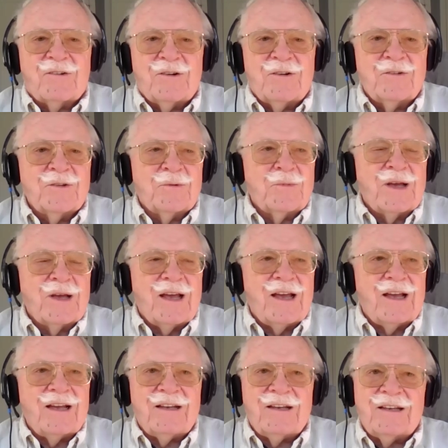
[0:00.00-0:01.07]
all the
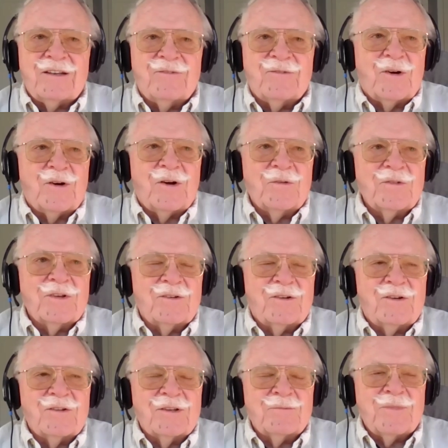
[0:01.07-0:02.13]
way, involved in
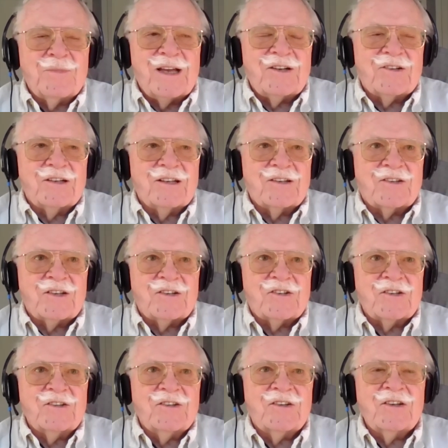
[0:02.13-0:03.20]
all the major
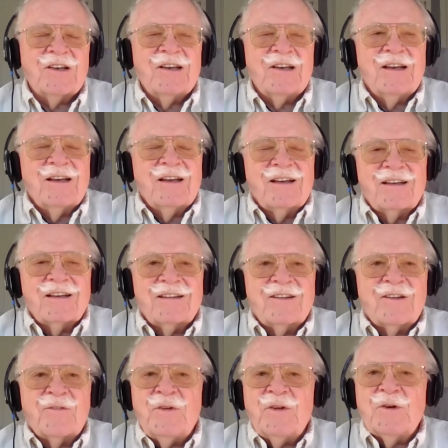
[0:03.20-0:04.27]
decisions.
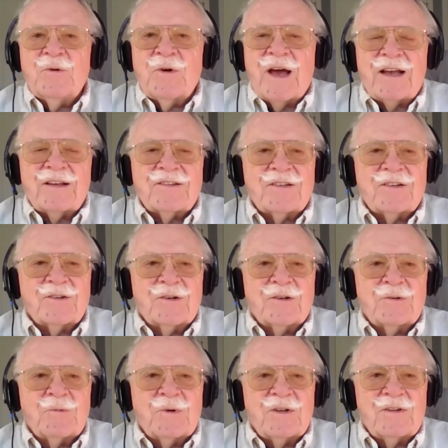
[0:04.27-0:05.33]
And The View asked
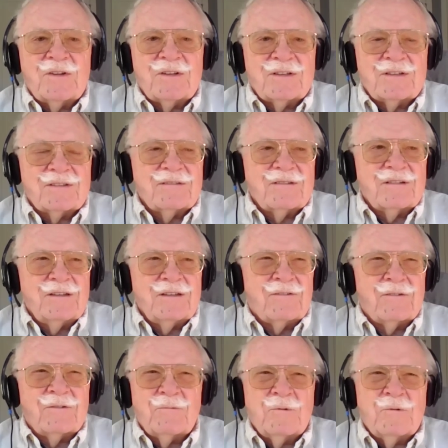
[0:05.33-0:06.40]
her, well,
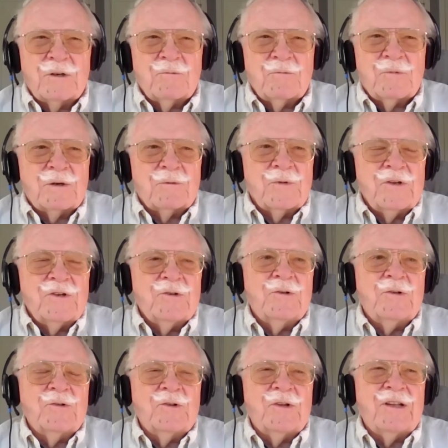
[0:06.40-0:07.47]
what would
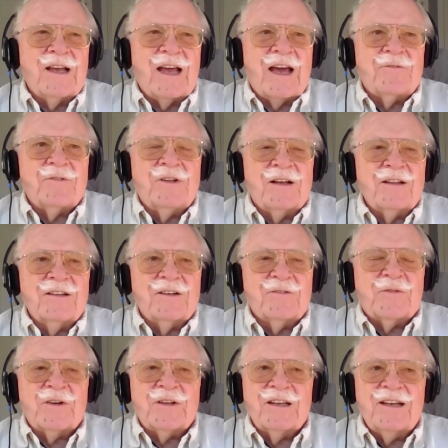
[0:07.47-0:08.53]
you have done
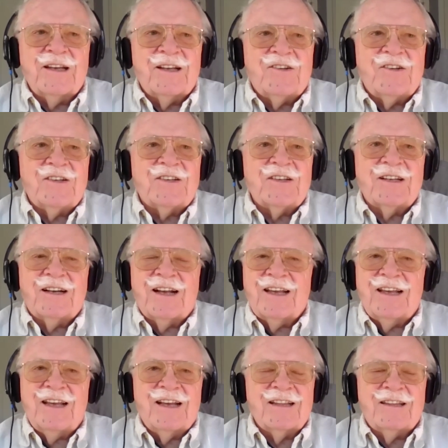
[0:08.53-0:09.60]
differently? And she said, I
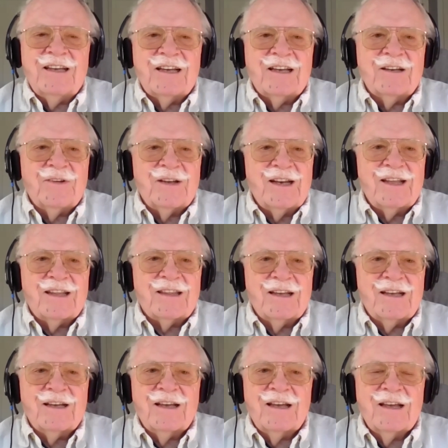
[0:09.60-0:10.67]
can't think of
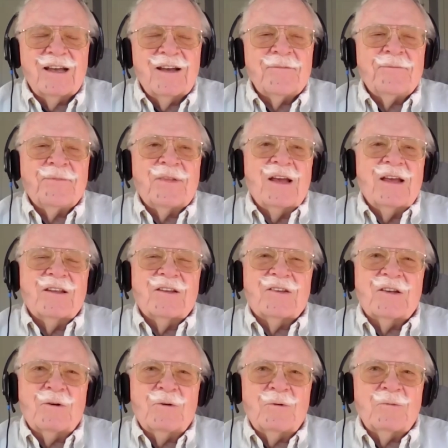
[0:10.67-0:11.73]
anything.
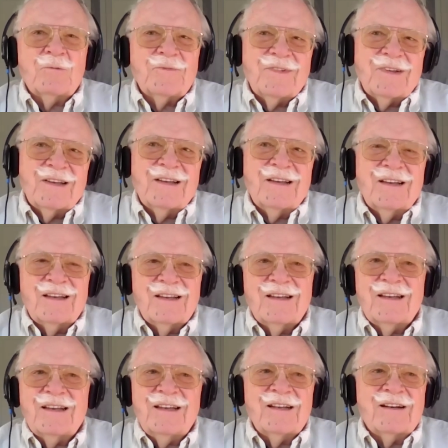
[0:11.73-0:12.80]
So,
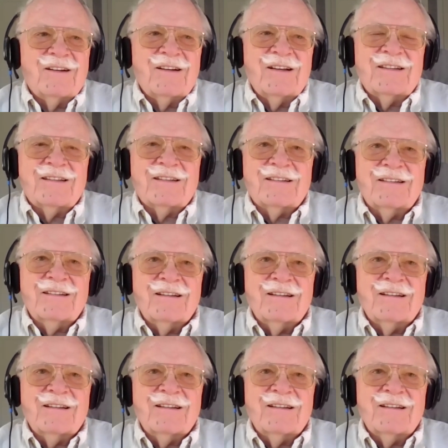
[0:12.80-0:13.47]
it's